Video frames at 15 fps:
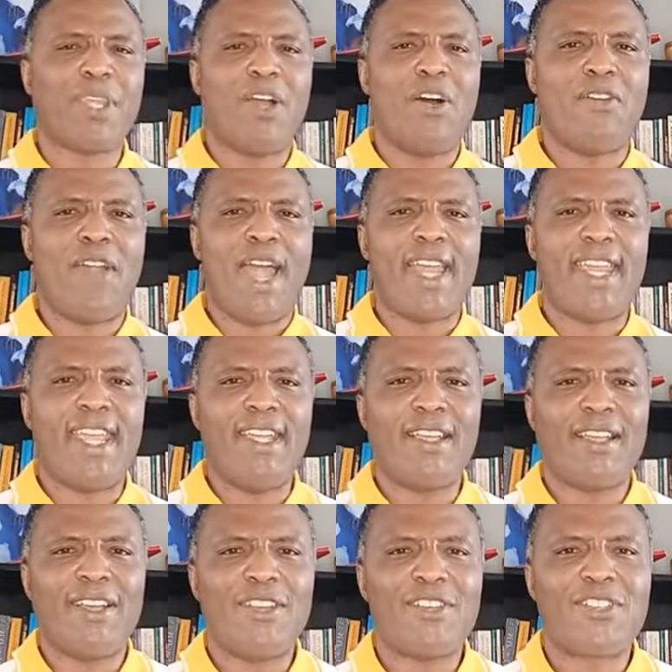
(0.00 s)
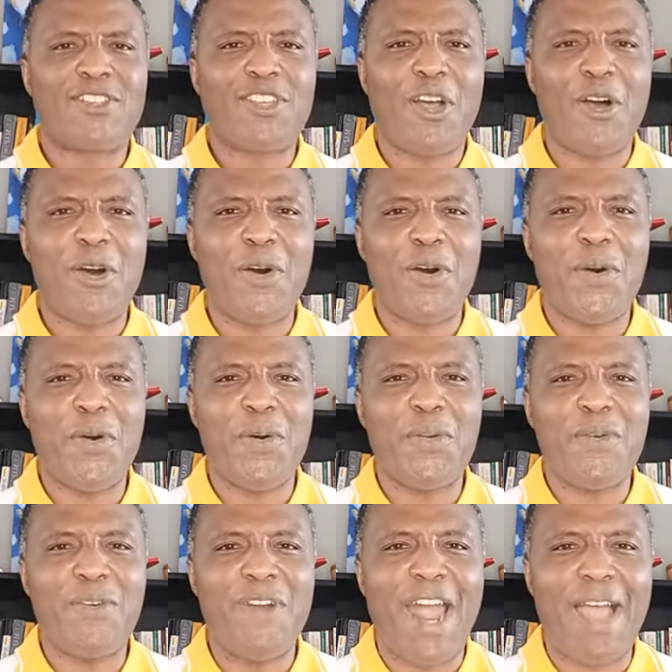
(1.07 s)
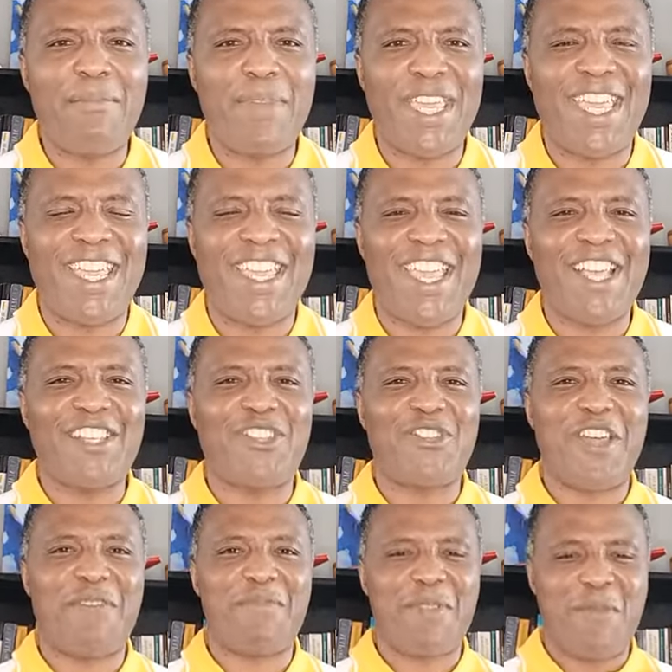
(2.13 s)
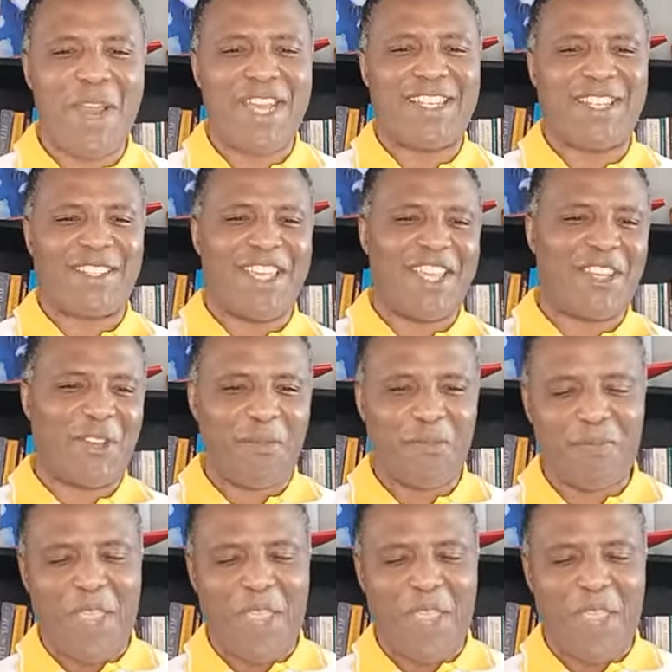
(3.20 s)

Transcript: Alrighty. So, Rabbi, yes, you have been waiting. Thank you.